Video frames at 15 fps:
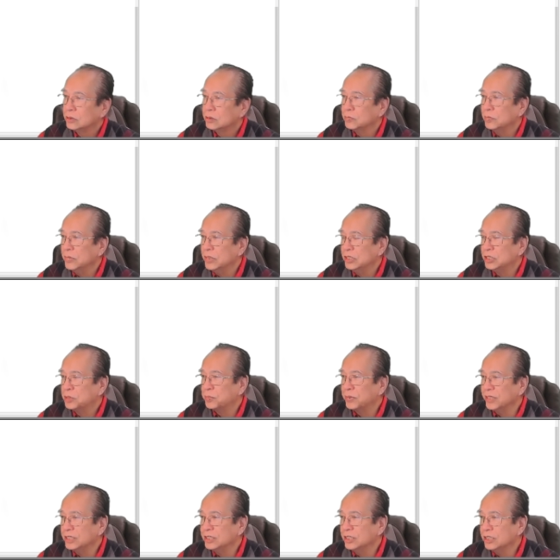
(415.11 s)
be
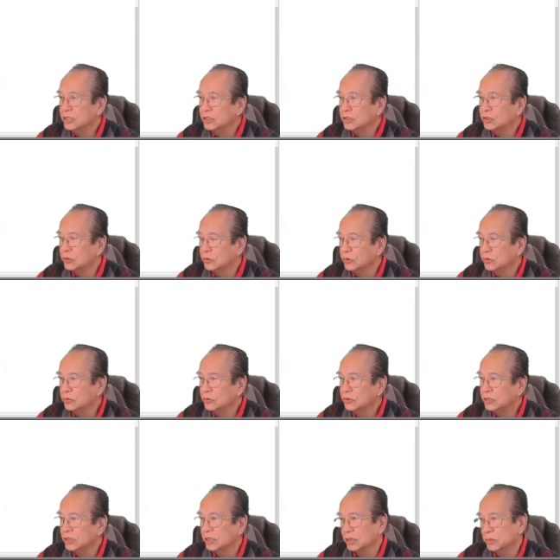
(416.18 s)
split into
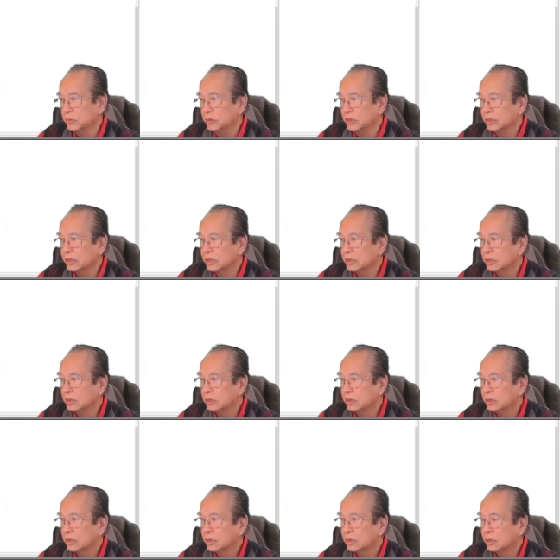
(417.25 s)
syllables.
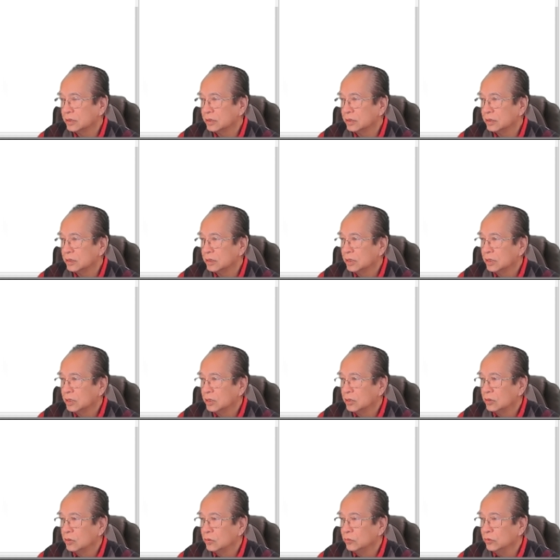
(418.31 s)

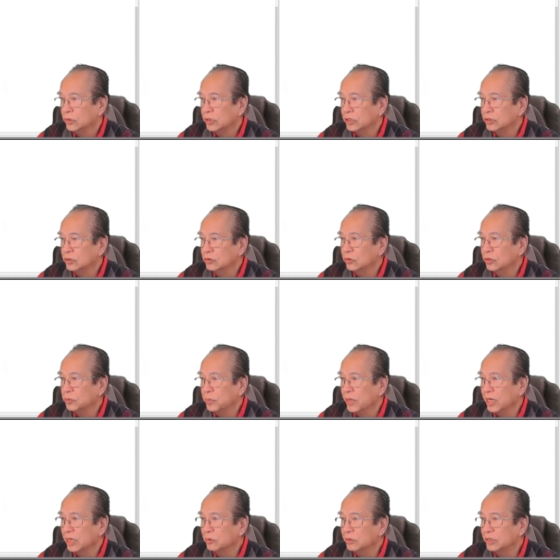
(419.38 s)
We can do it
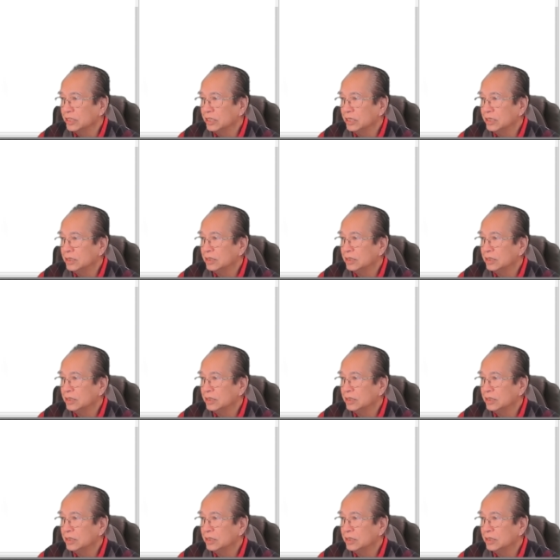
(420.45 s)
manually,